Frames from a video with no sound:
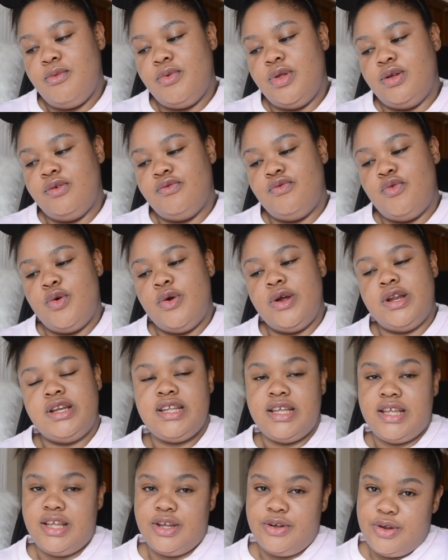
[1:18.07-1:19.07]
We look forward
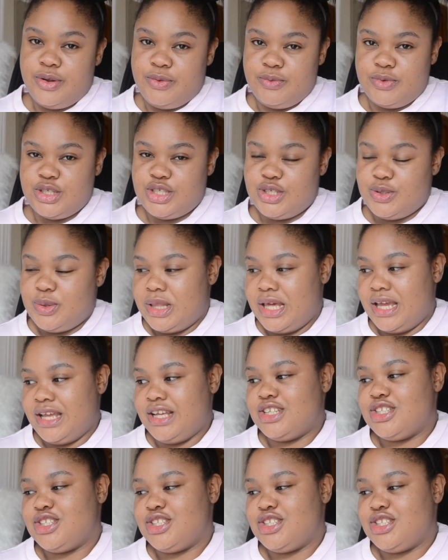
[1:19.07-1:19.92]
to hearing what you think."